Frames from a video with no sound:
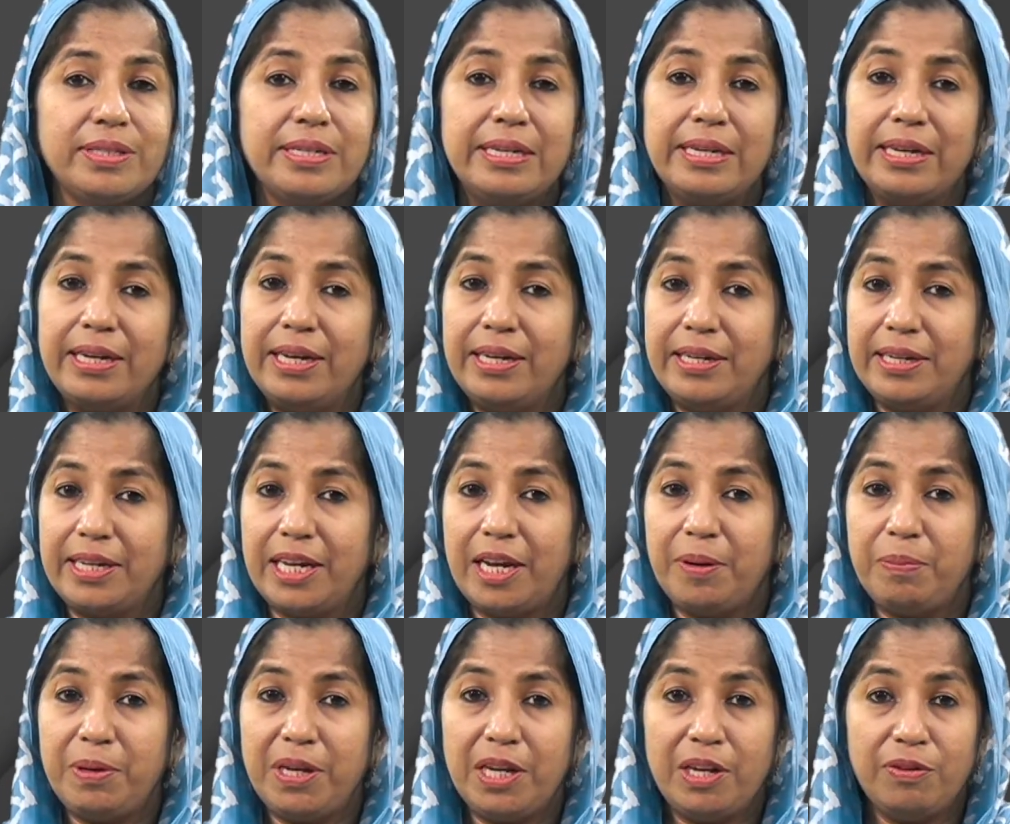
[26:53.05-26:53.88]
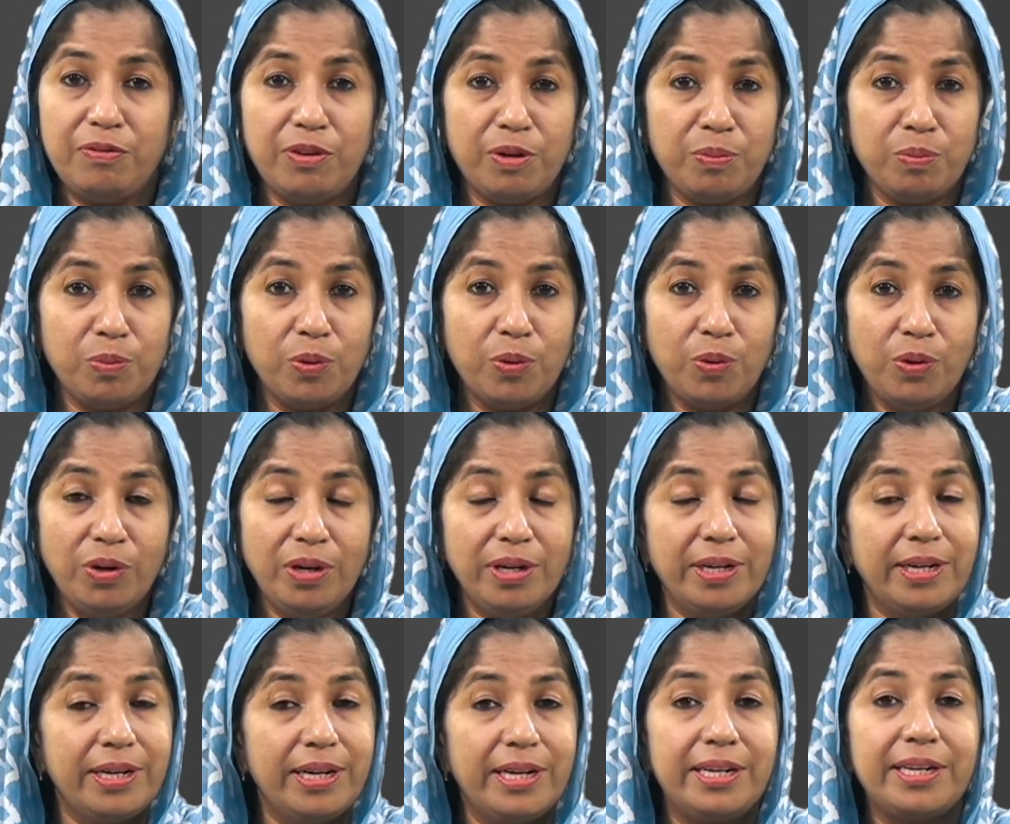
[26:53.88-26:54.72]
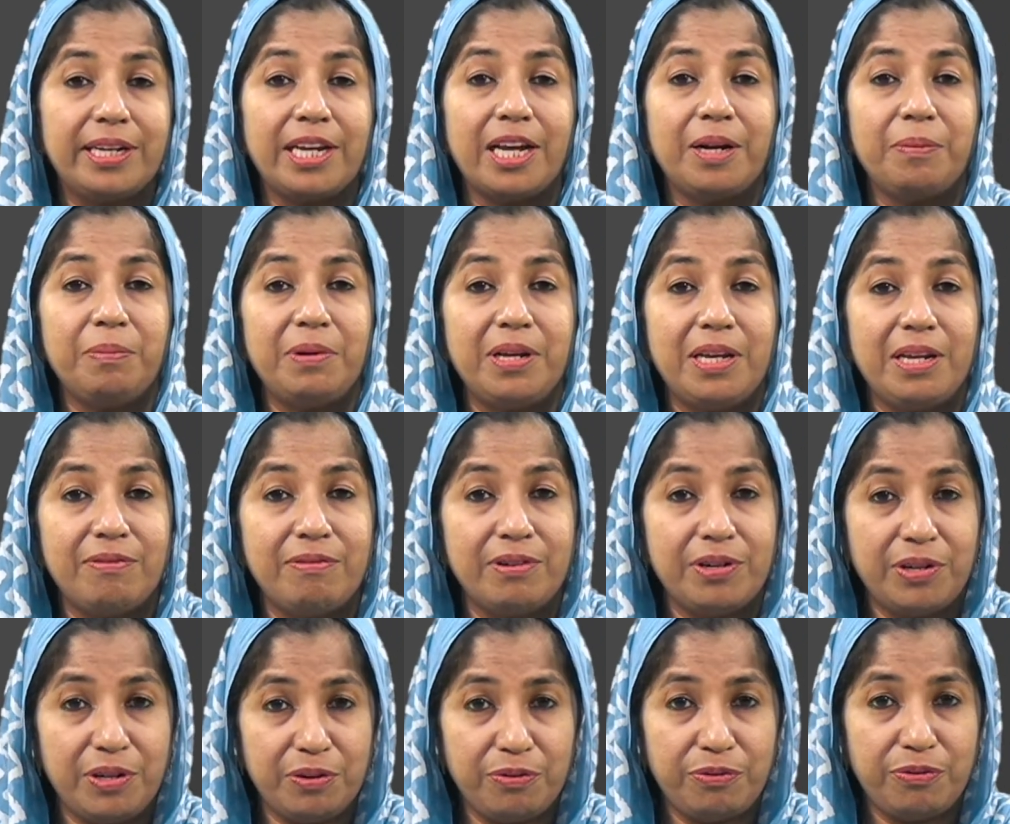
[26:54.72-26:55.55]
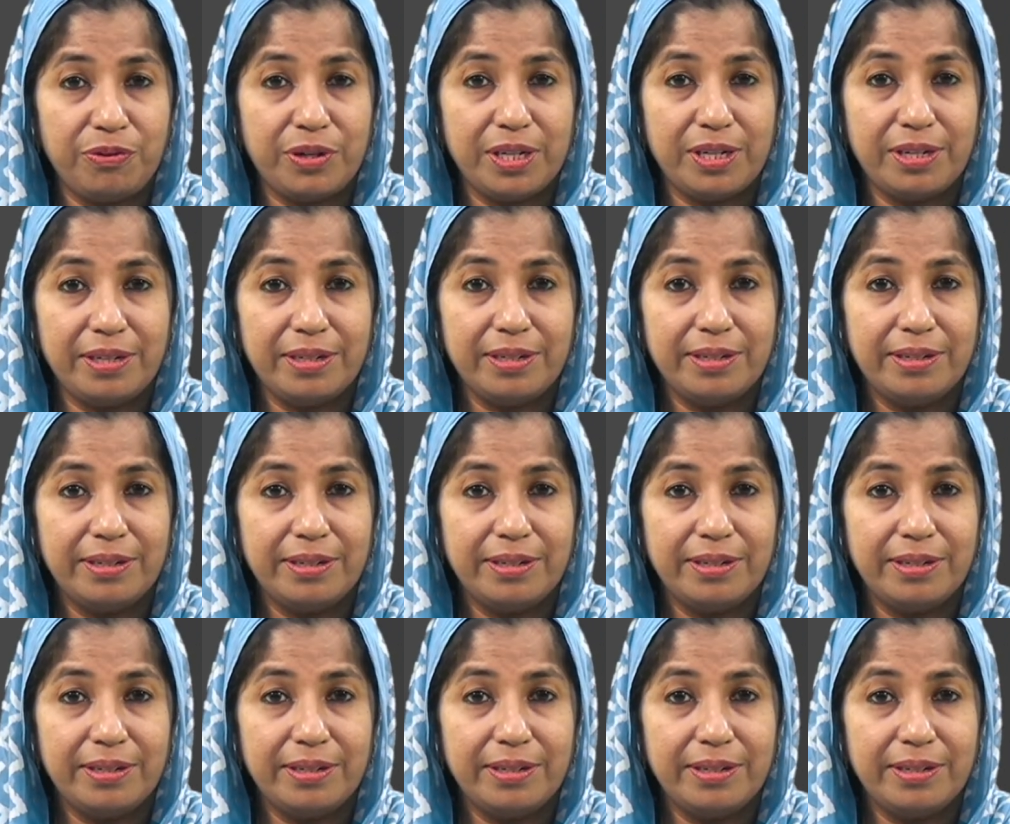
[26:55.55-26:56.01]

it can be even more, it can be even different.